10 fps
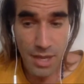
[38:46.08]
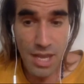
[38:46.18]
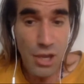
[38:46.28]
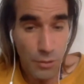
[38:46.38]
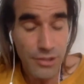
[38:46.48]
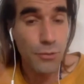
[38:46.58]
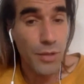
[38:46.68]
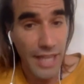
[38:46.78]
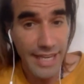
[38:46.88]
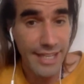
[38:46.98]
which is
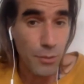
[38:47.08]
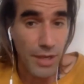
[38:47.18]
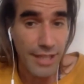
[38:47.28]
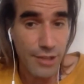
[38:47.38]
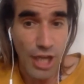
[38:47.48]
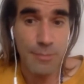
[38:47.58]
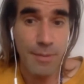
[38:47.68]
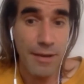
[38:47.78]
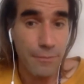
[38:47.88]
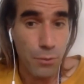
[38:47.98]
related to what I talked
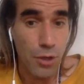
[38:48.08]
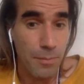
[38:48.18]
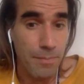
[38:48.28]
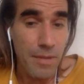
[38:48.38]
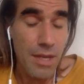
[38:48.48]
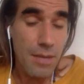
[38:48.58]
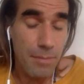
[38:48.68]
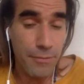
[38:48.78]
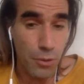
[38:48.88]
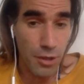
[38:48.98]
about for,
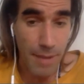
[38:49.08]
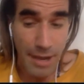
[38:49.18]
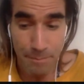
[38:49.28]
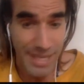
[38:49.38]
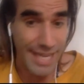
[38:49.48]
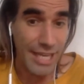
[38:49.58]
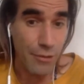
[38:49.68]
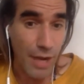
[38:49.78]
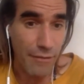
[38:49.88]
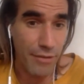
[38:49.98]
before about being
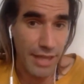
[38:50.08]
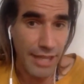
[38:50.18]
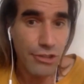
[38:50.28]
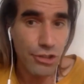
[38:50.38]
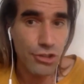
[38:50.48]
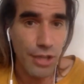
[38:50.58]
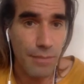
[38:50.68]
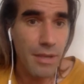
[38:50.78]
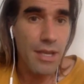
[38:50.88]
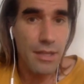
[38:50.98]
in right
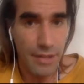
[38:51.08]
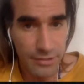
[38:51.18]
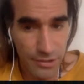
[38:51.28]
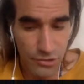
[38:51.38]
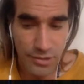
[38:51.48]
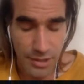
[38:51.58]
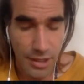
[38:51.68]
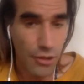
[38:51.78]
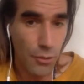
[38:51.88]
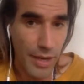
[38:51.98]
relationship. This is just
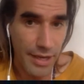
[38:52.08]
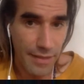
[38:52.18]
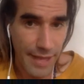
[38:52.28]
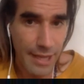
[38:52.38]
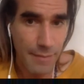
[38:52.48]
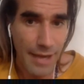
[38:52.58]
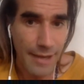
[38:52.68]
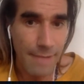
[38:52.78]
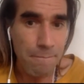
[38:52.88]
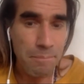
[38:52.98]
another way to think about
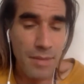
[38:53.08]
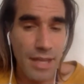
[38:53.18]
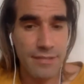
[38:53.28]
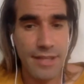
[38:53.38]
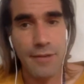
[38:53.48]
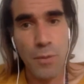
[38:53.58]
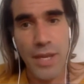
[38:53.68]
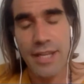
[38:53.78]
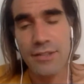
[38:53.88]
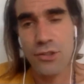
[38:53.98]
it, is that if
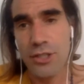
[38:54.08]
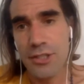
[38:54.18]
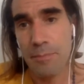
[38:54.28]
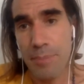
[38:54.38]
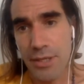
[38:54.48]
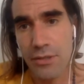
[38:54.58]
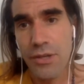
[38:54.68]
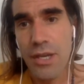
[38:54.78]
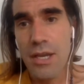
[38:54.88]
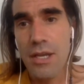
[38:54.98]
we can start to
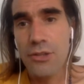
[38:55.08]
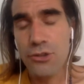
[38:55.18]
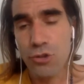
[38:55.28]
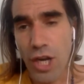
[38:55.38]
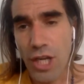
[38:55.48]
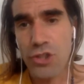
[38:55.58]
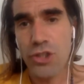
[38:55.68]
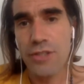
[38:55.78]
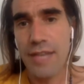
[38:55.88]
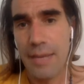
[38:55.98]
build
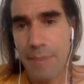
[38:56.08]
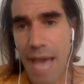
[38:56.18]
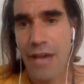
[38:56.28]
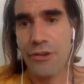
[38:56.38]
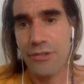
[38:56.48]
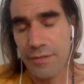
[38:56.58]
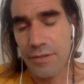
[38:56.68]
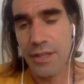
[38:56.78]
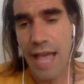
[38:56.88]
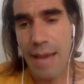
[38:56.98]
structures and patterns of
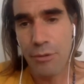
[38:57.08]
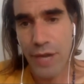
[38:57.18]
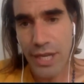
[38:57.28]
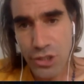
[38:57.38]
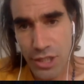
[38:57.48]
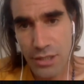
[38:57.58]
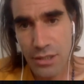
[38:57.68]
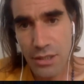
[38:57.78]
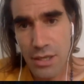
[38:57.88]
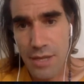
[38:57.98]
collaboration
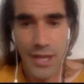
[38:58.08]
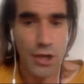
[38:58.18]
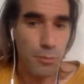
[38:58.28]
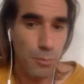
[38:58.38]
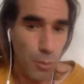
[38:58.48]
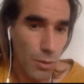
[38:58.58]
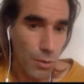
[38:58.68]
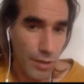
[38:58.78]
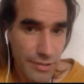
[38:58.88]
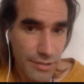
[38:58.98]
that are
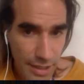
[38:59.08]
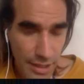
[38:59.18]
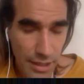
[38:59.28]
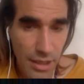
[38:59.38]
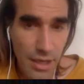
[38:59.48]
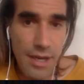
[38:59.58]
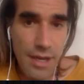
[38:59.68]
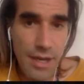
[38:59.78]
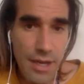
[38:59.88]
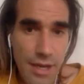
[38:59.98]
more holistic,
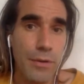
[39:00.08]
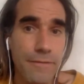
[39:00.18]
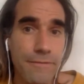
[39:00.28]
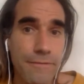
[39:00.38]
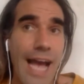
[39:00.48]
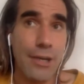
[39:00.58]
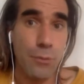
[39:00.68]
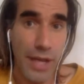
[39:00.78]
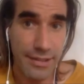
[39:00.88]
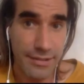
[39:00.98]
then we will
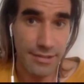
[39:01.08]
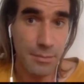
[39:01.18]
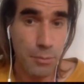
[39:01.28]
find ways to